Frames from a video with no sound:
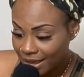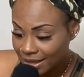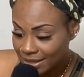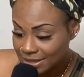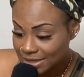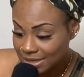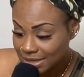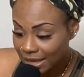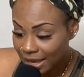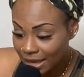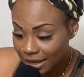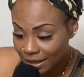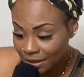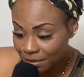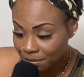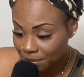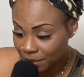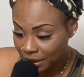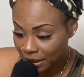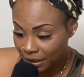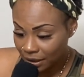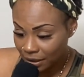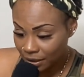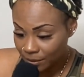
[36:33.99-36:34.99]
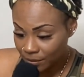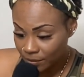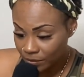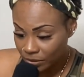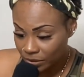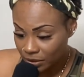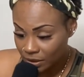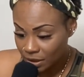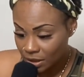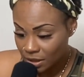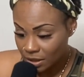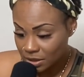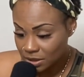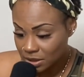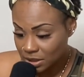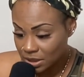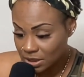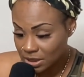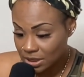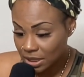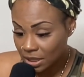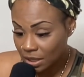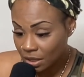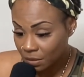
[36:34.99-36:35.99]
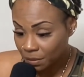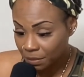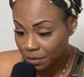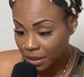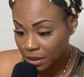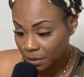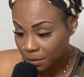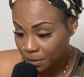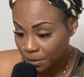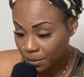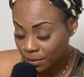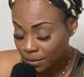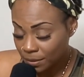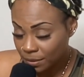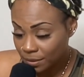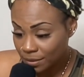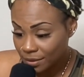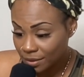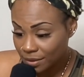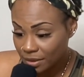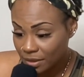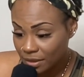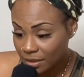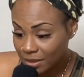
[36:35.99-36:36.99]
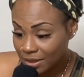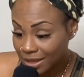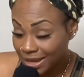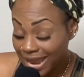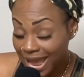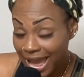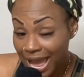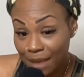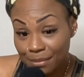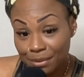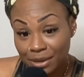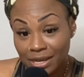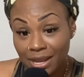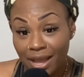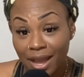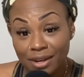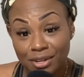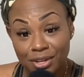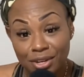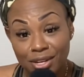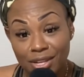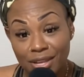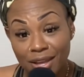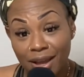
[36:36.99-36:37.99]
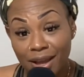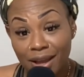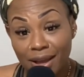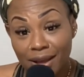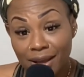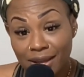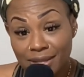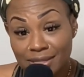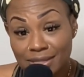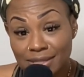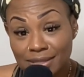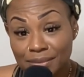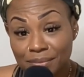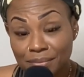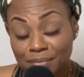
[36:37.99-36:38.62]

telling me to tell people that I am the doctor of the gods.